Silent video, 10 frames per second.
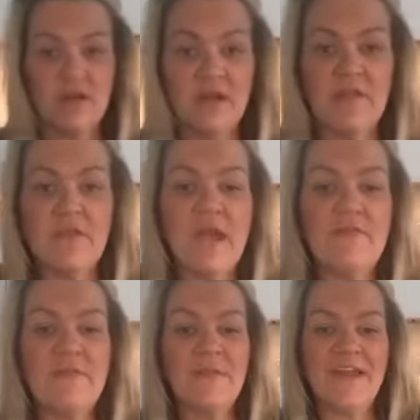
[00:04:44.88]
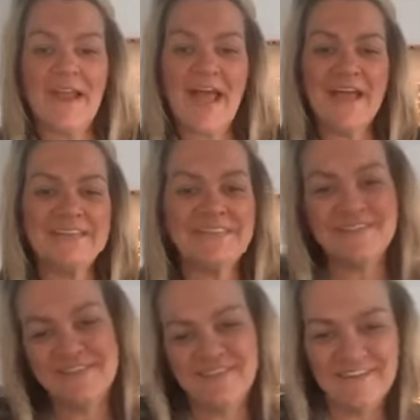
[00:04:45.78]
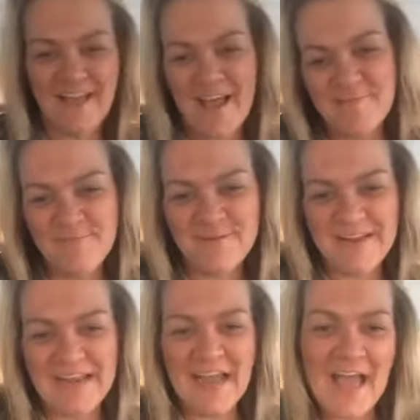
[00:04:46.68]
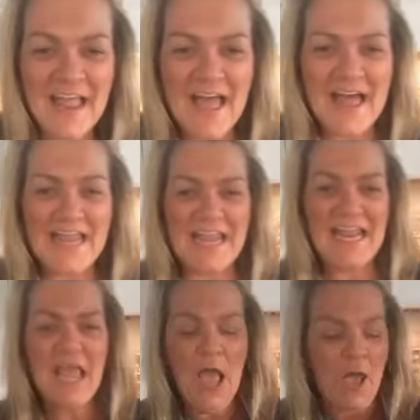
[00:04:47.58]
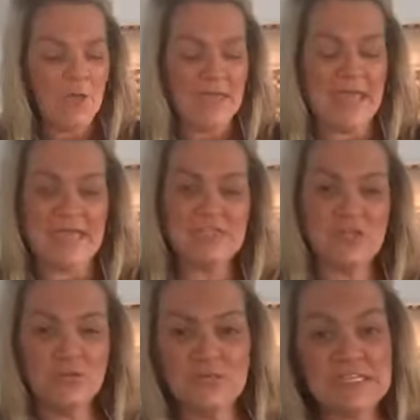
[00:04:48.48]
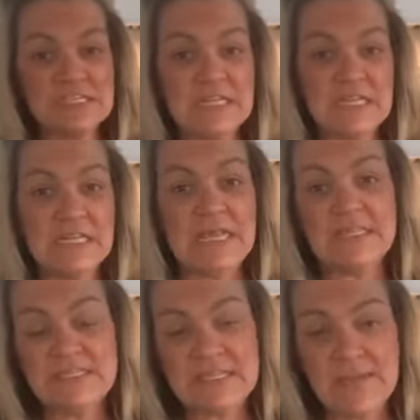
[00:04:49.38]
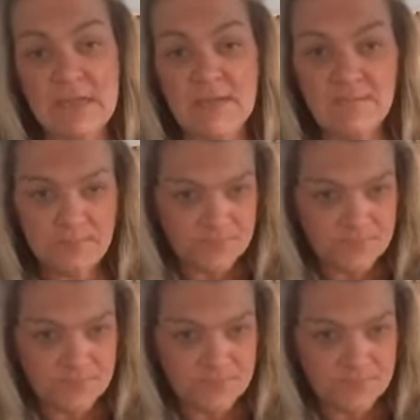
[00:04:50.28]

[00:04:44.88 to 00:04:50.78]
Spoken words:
another half a minute. Hi, Susie Cute. Hi, Maureen. Hi, Holly. Okay, so we're just gonna let the salmon